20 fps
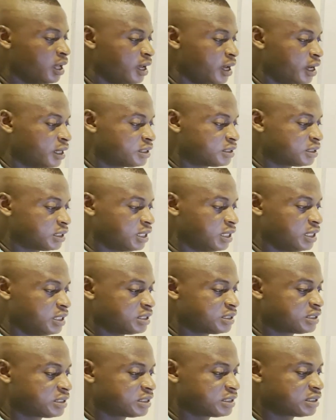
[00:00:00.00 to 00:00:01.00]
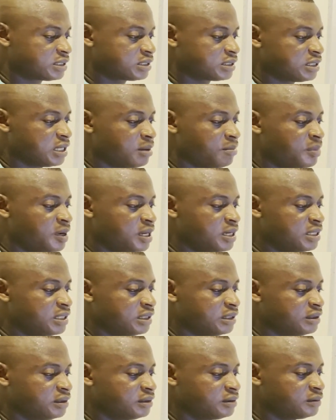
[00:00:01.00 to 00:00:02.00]
It is the
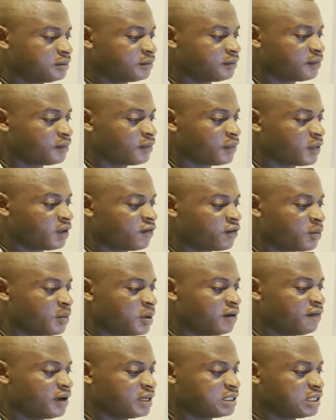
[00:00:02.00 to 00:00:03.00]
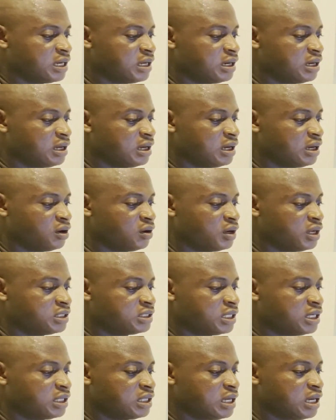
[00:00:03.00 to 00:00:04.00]
bleeding from the vagina or the
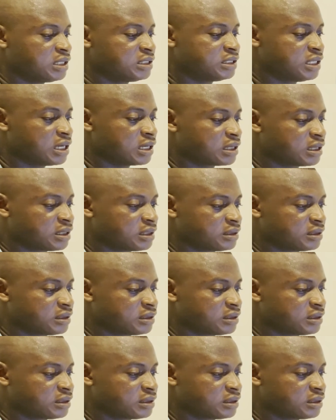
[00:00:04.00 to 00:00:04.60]
genital tract